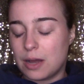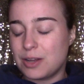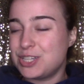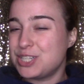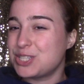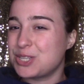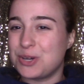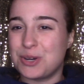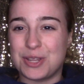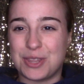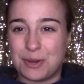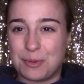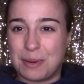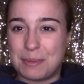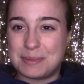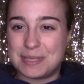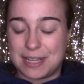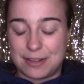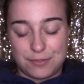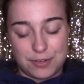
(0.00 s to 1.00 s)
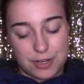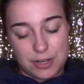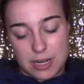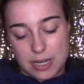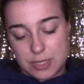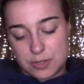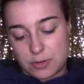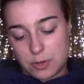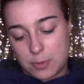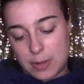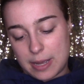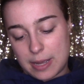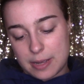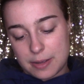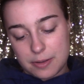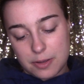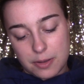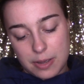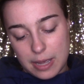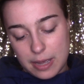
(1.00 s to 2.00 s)
I'll just go to their website for you guys real quick.
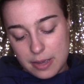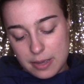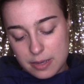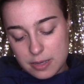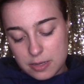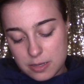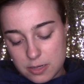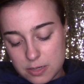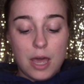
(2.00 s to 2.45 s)
Okay.